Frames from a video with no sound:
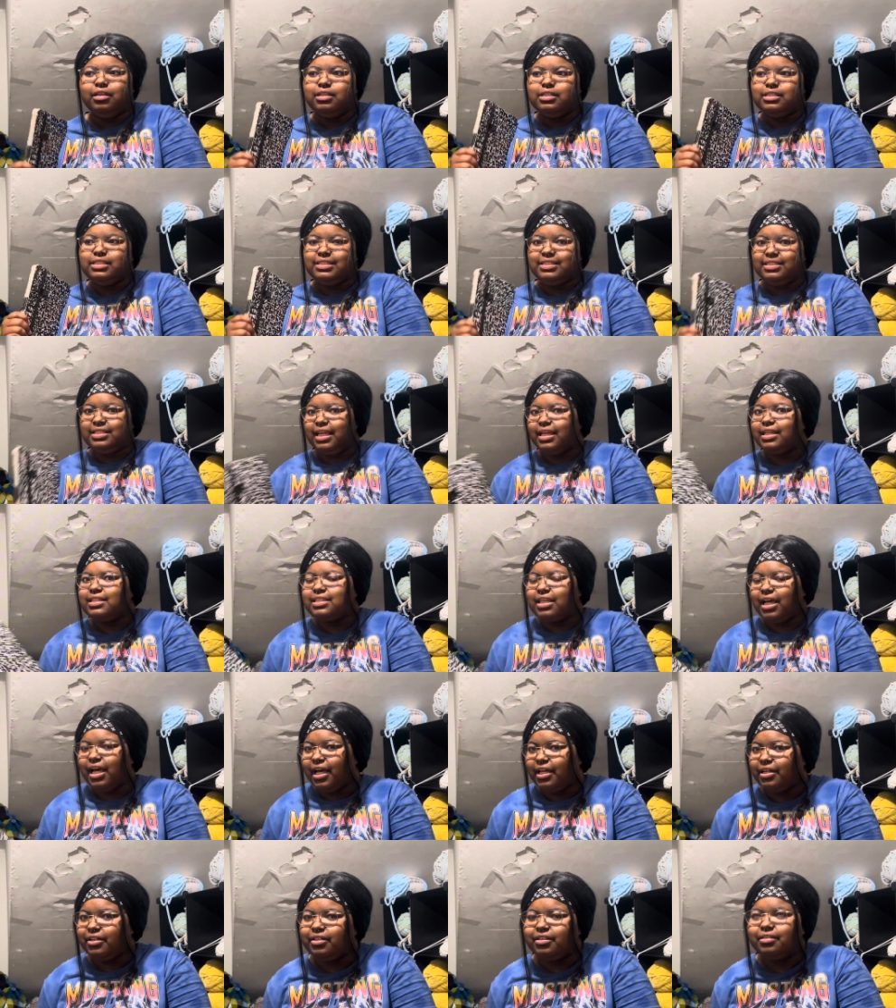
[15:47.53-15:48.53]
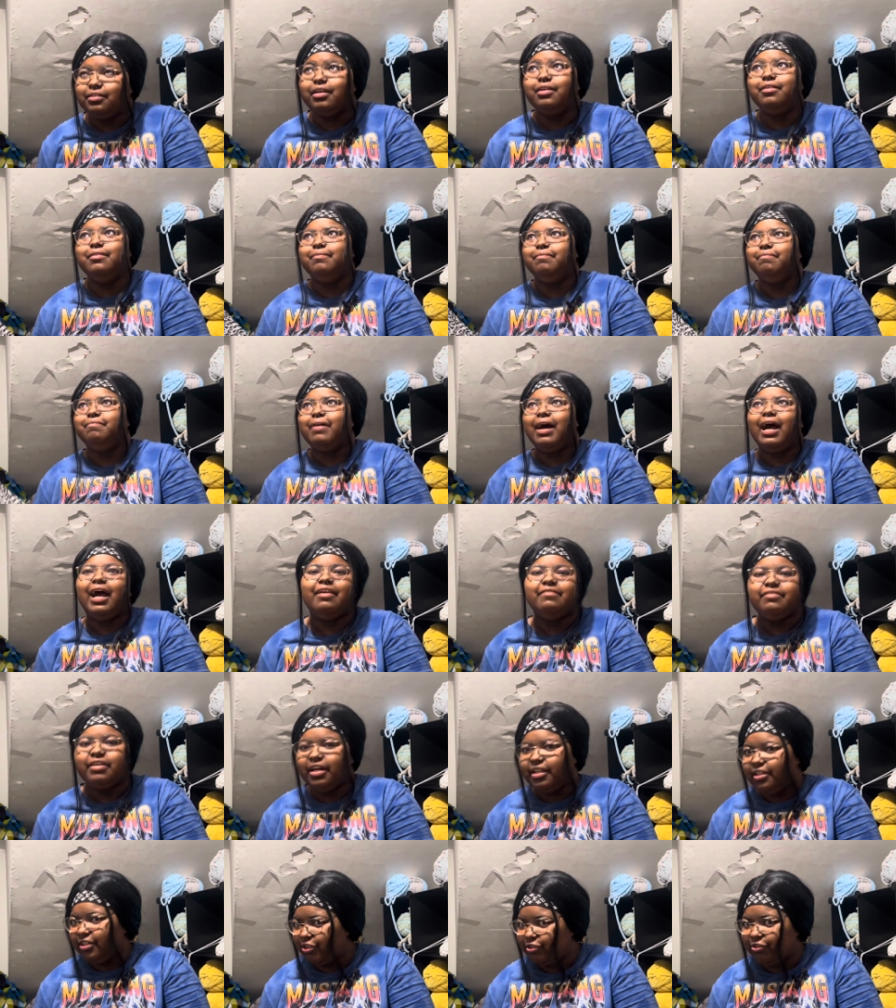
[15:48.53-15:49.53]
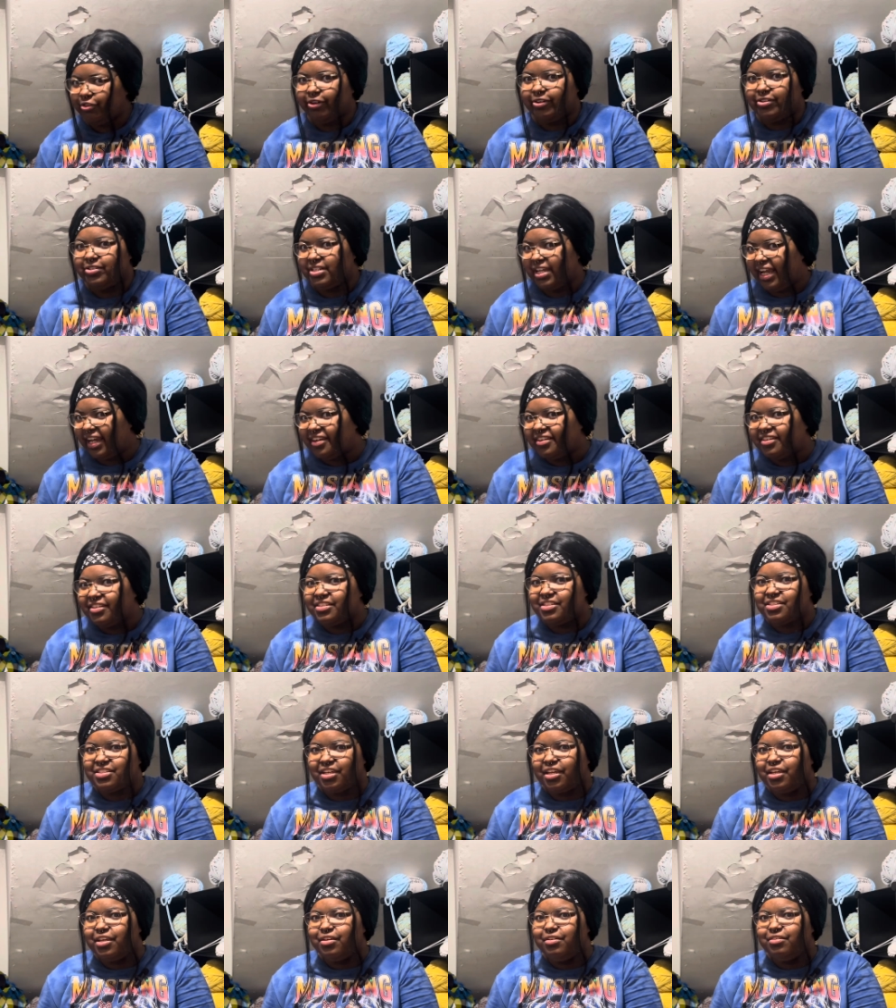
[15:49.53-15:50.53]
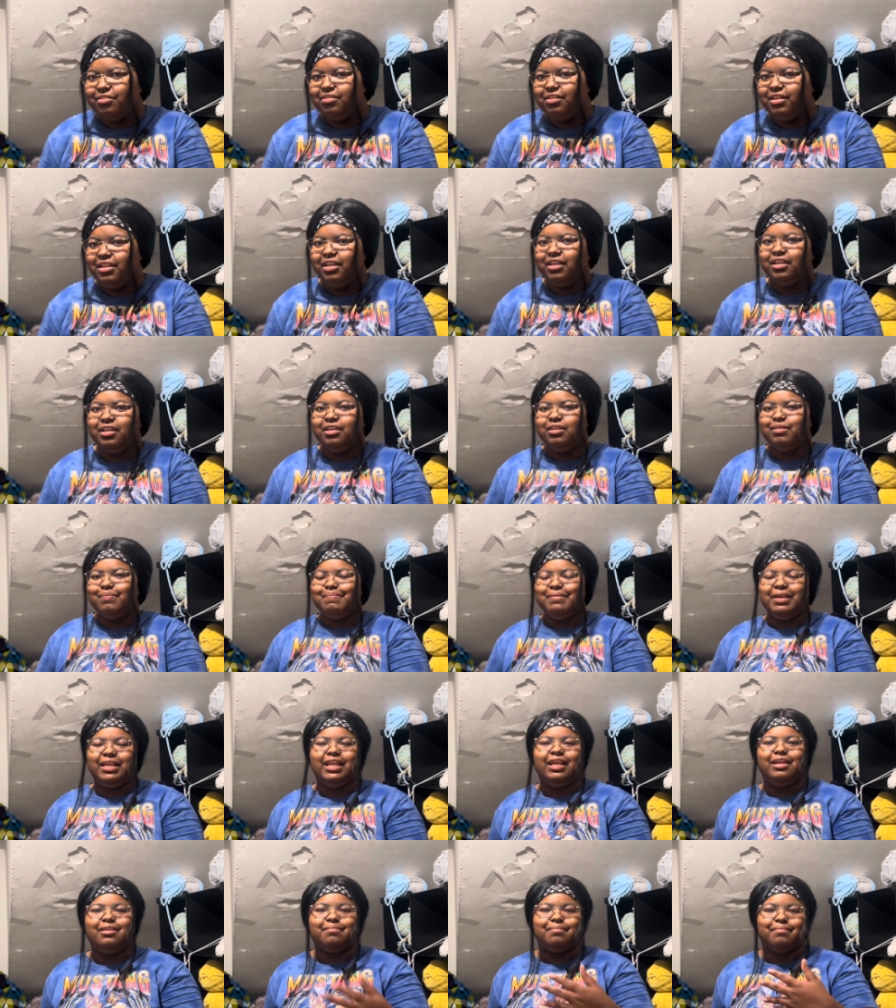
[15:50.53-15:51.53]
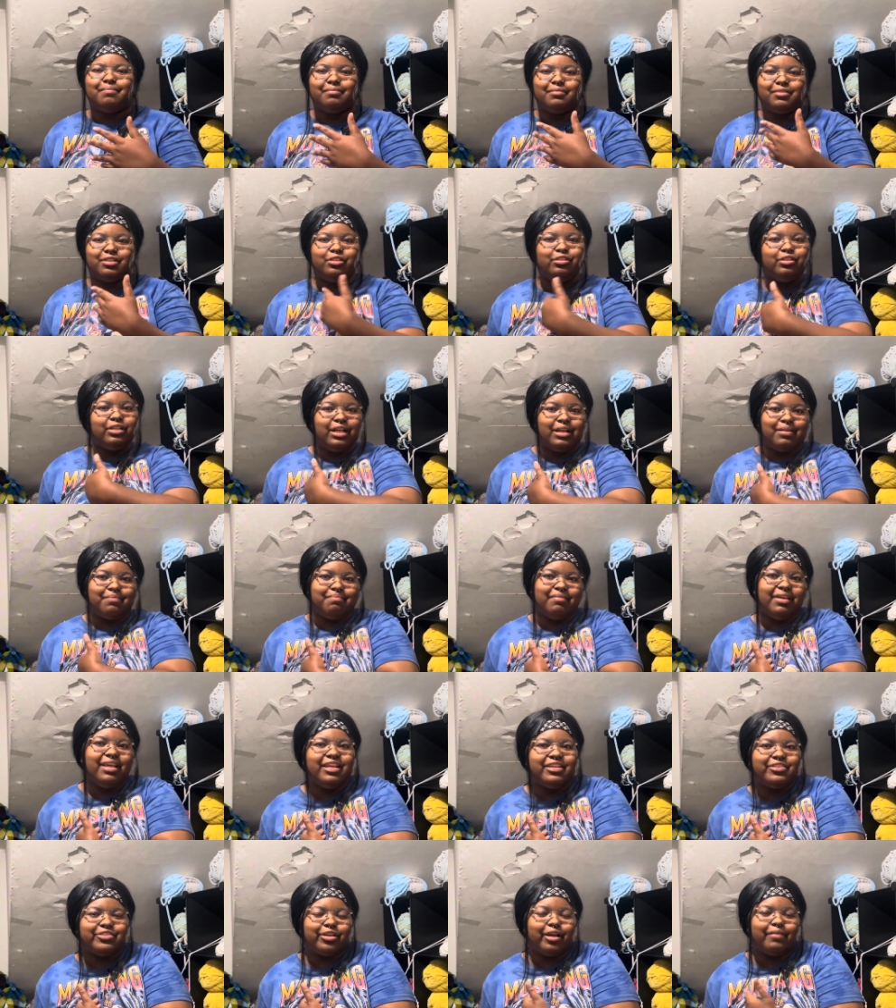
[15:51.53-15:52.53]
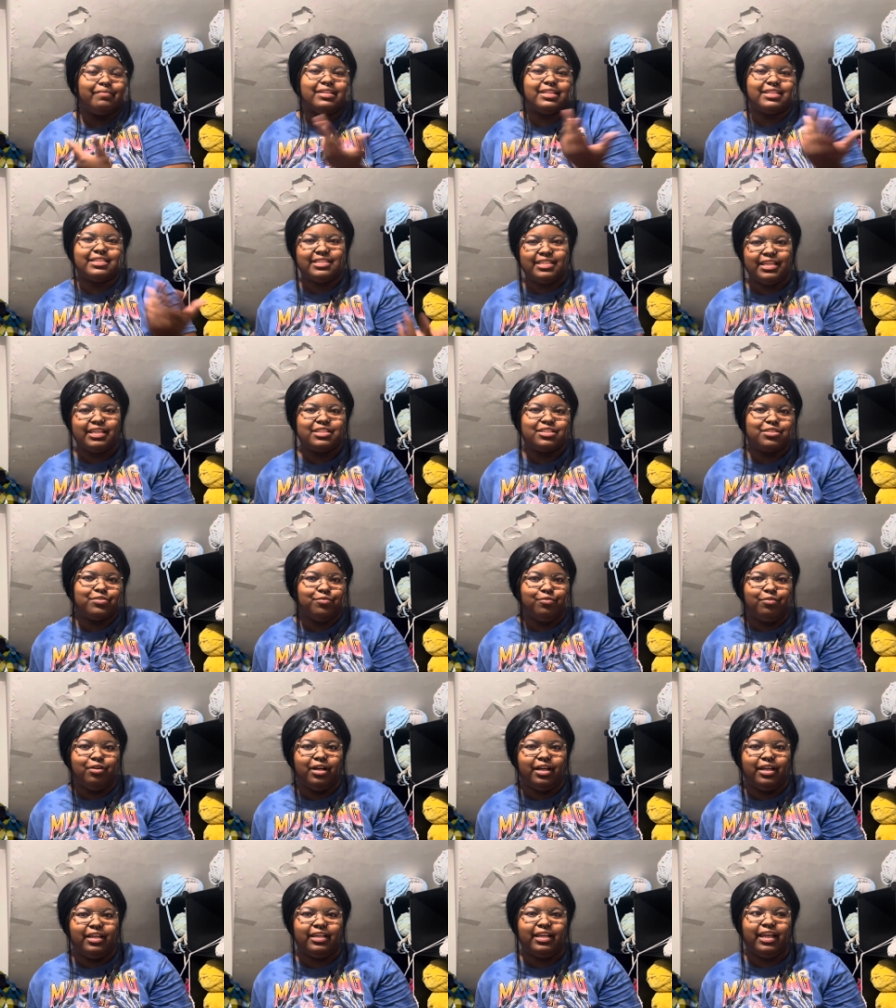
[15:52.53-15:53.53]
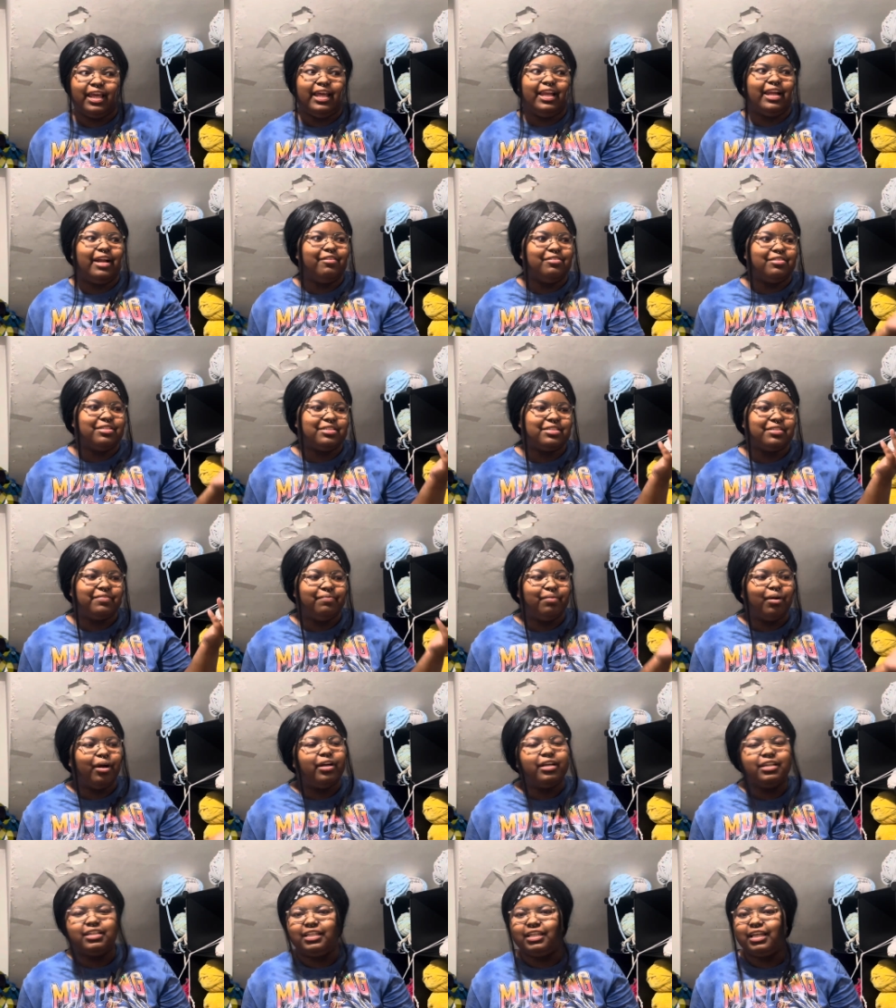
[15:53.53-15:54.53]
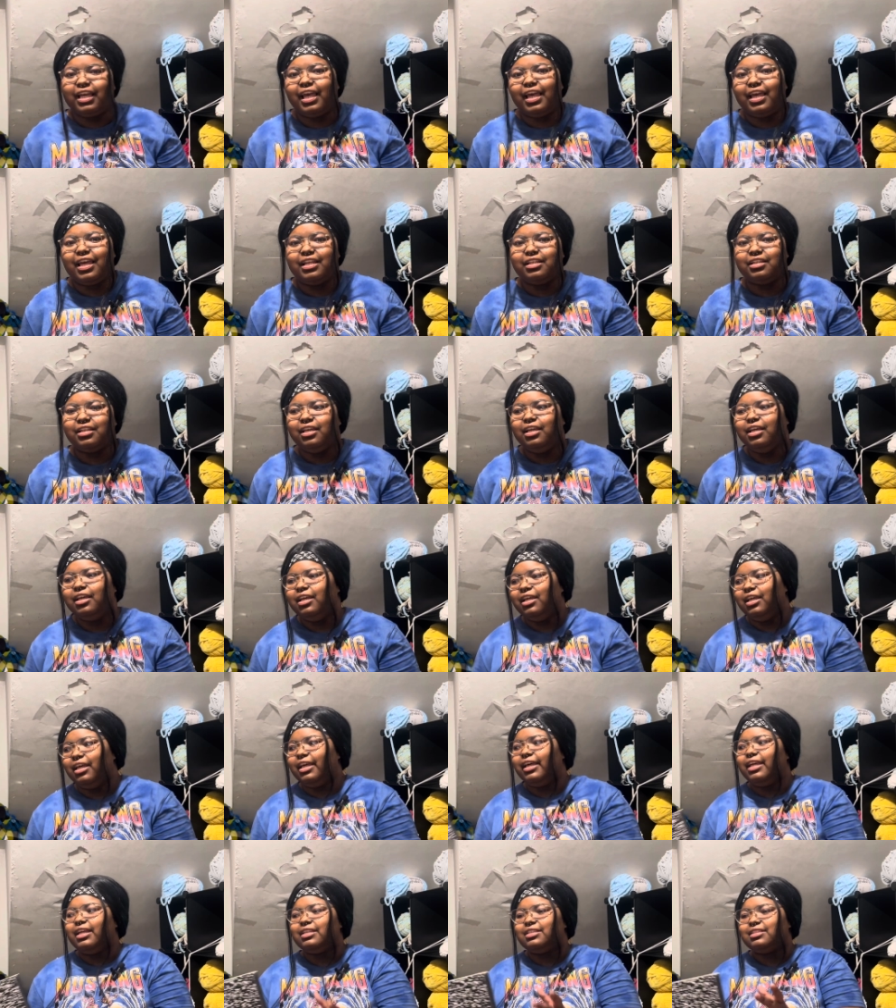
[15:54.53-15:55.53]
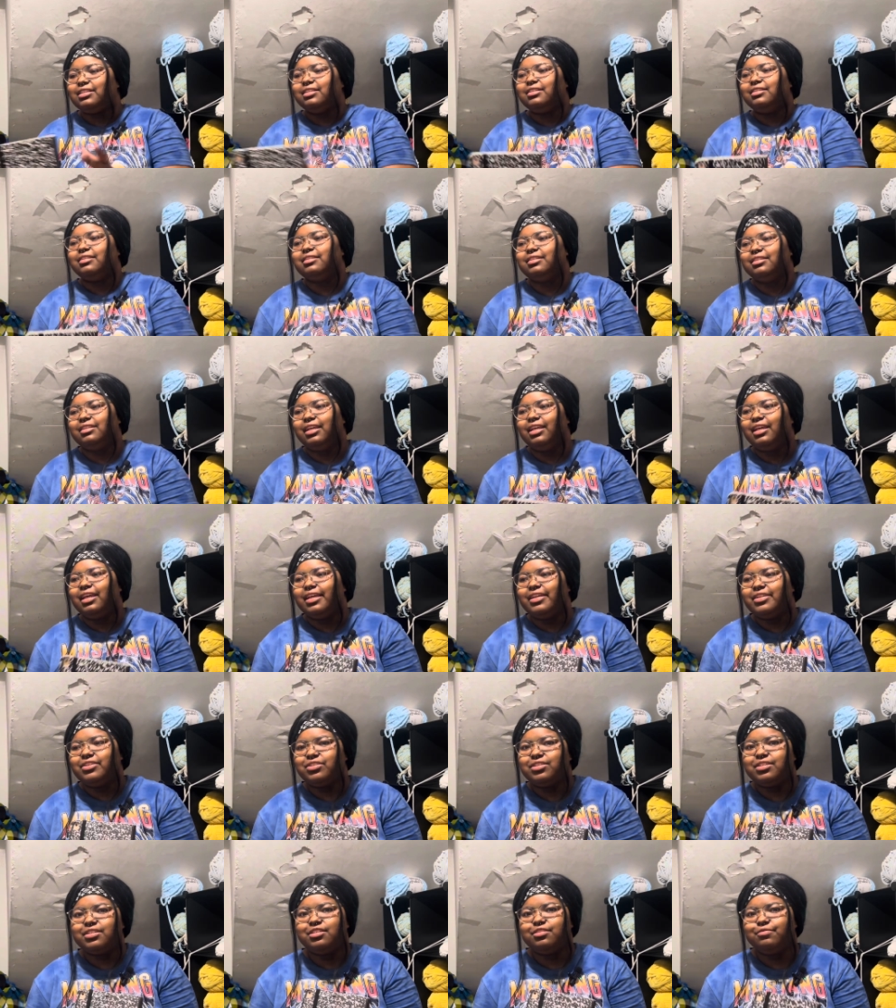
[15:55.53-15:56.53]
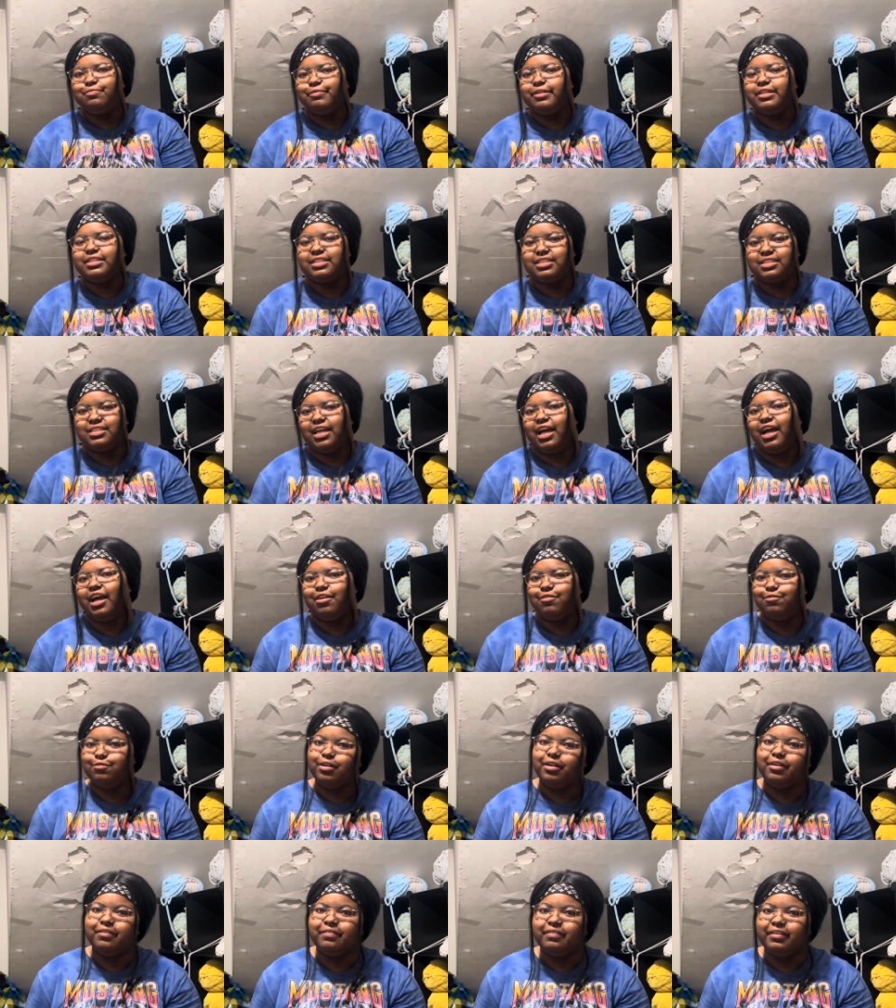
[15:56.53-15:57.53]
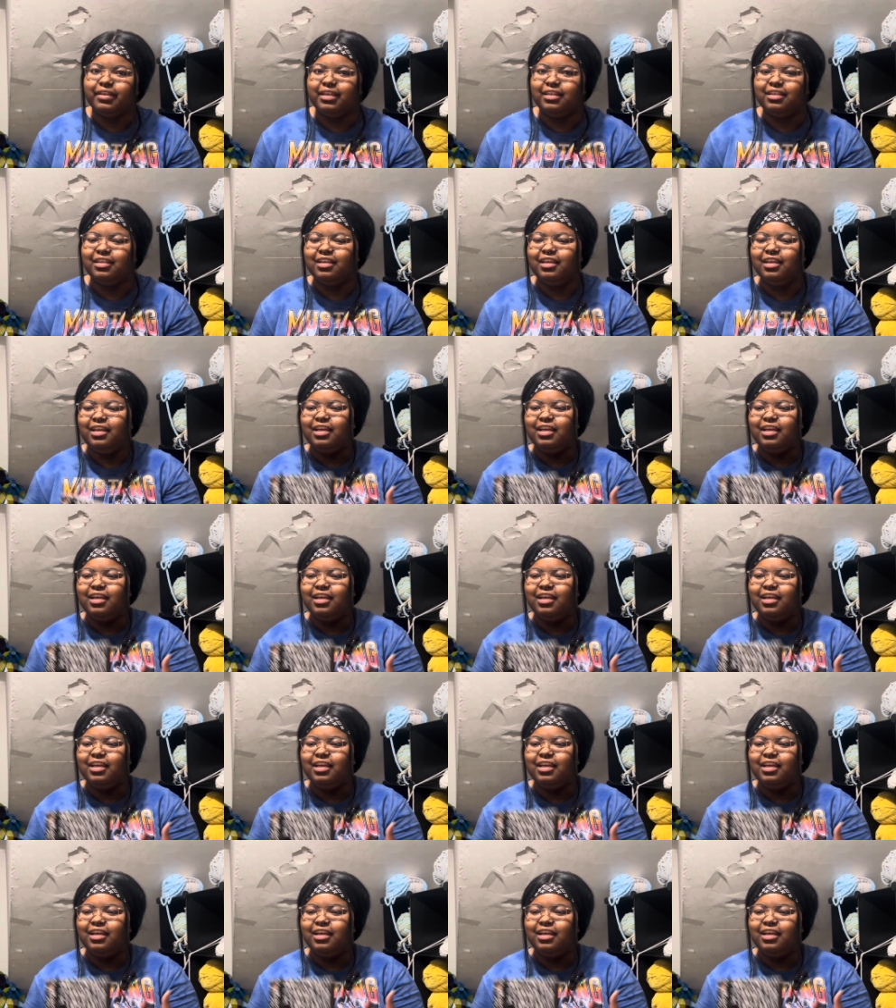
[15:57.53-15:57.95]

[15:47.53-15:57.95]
Six other, five other crocheters too, meaning including me. So I'm the sixth one, and I was far at the end. It it just was not worth it.